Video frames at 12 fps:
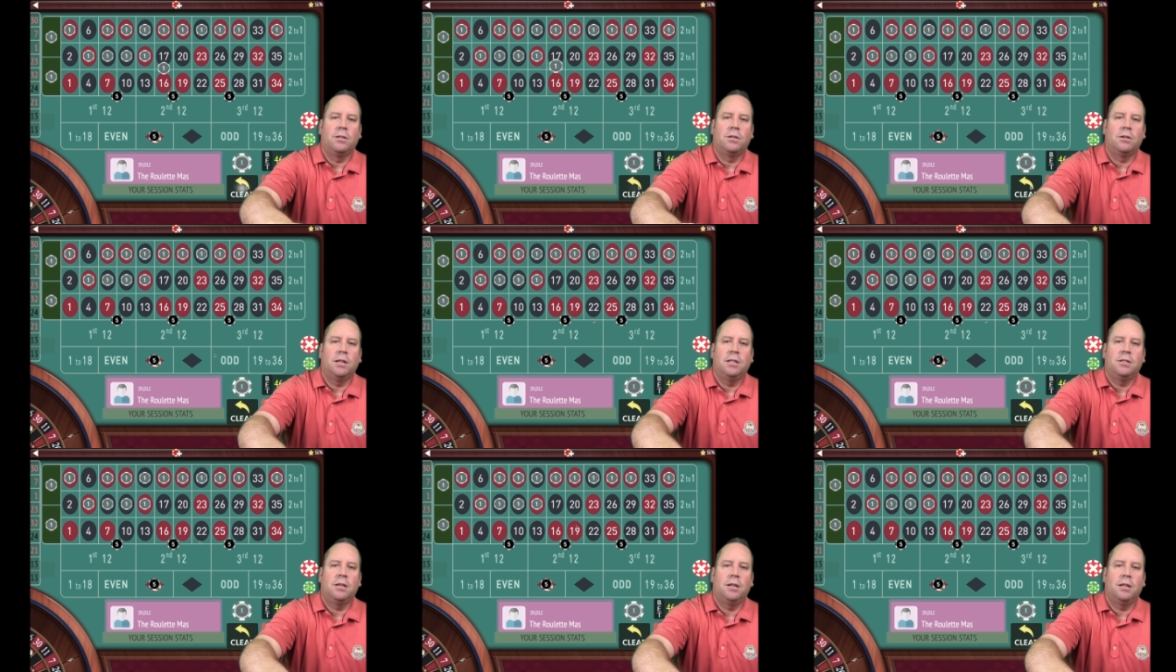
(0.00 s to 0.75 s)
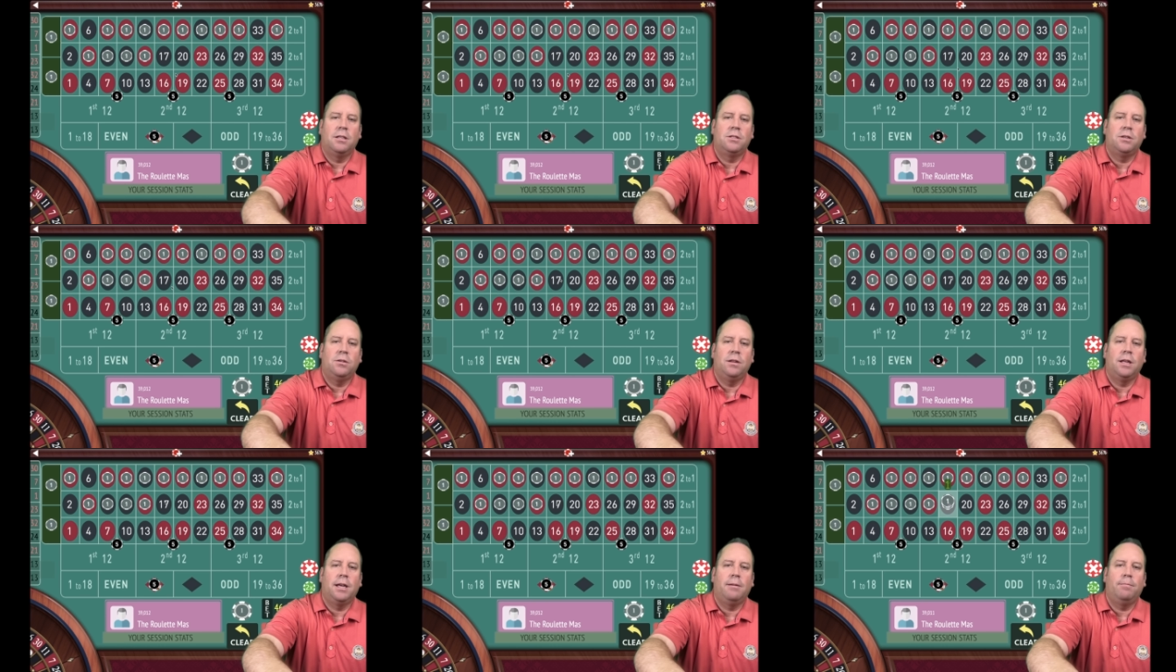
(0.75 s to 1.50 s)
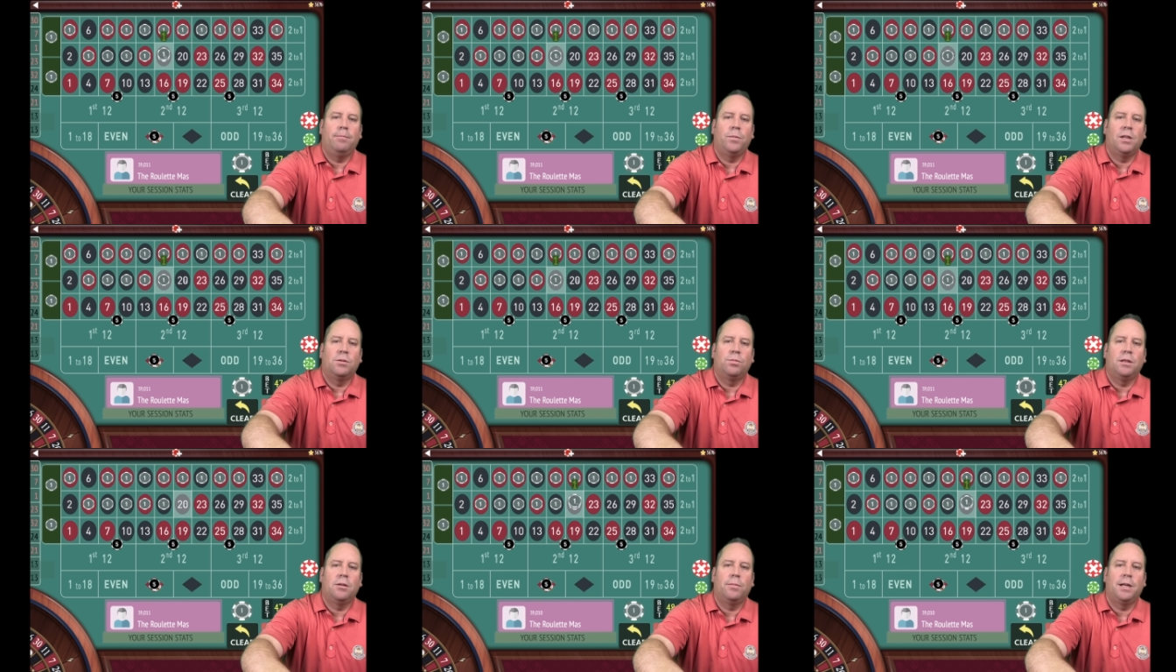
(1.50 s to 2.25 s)
So let's, let's do that. Let's
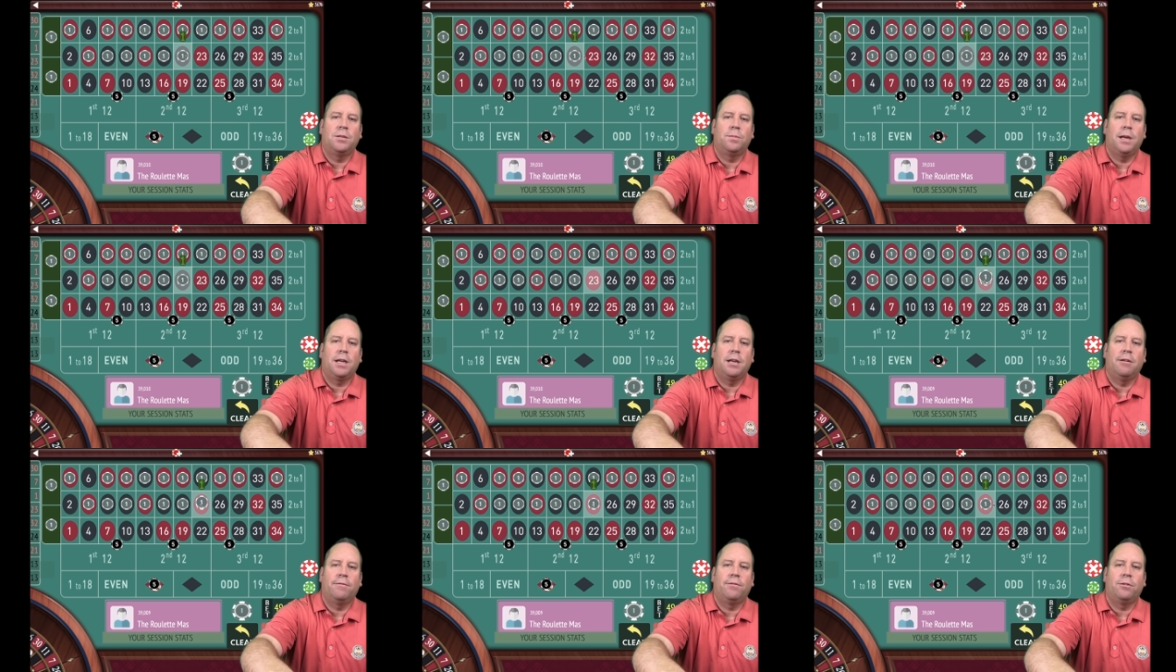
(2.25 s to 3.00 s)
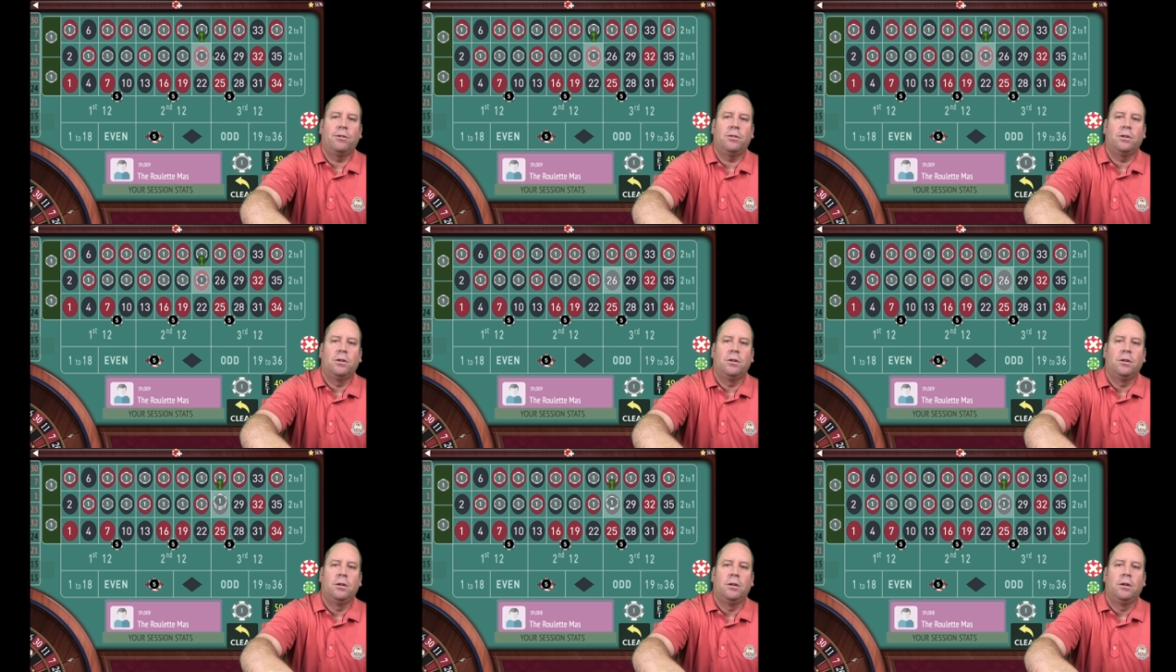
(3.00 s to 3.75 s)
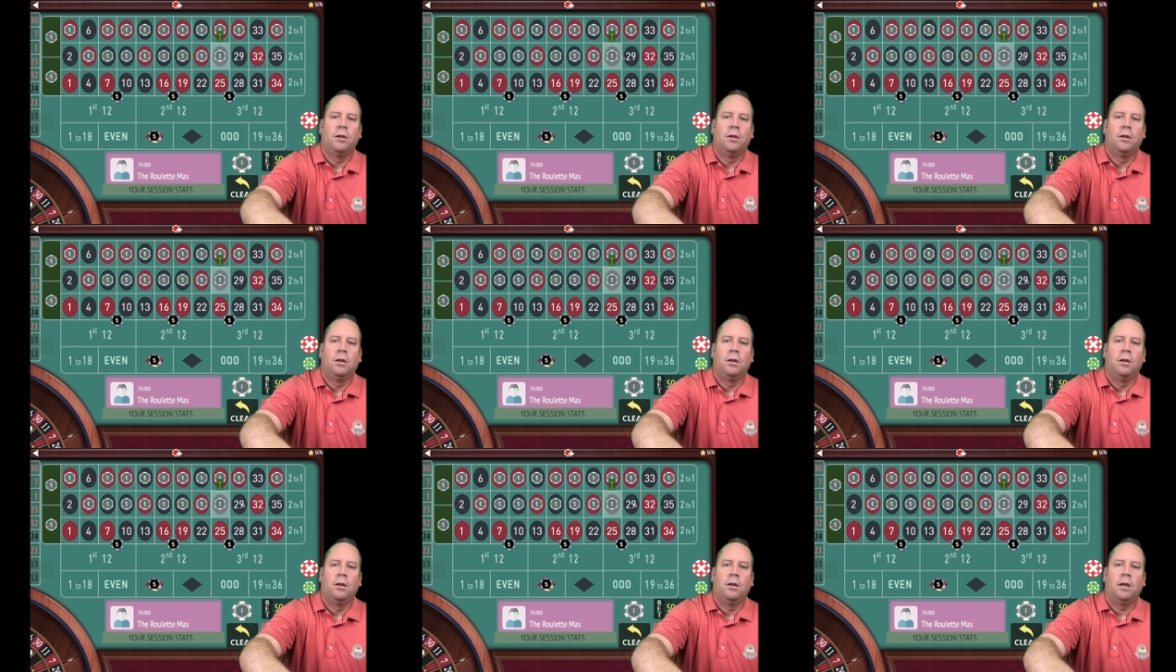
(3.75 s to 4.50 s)
put the bets back out first.
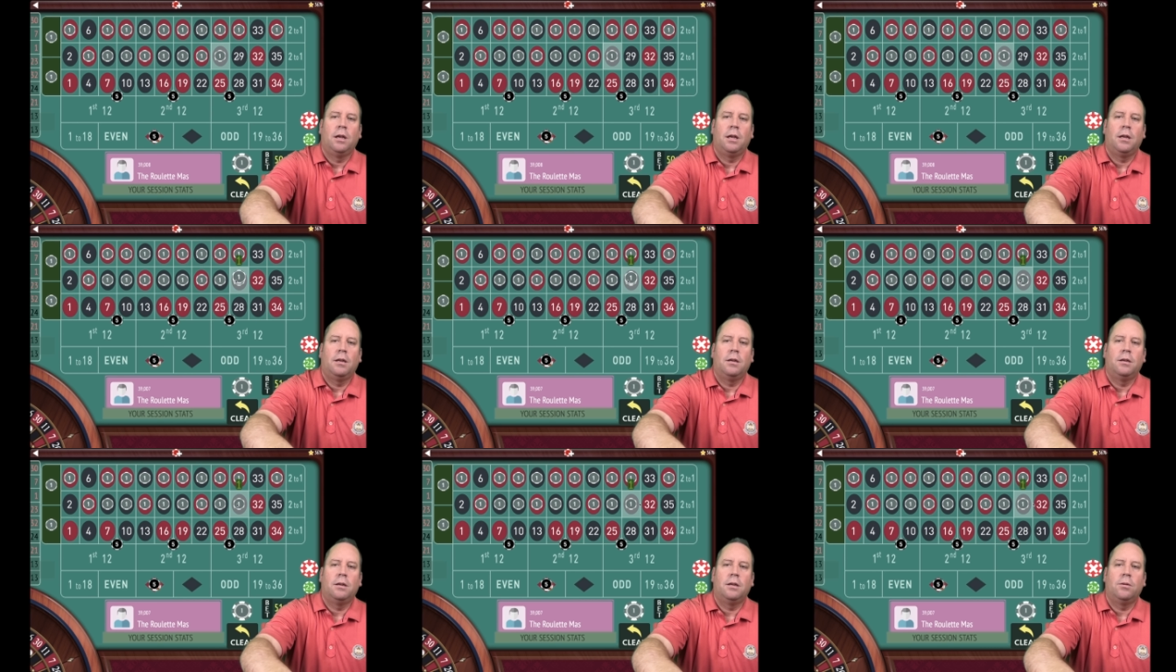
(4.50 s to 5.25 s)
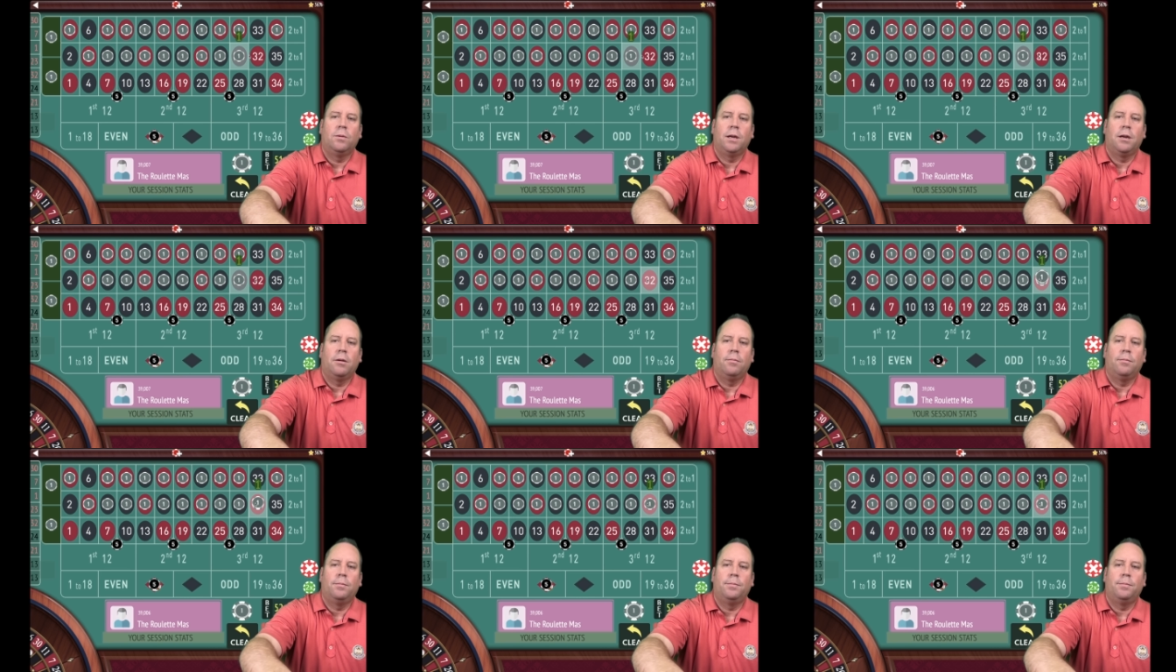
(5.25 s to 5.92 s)
And here we go.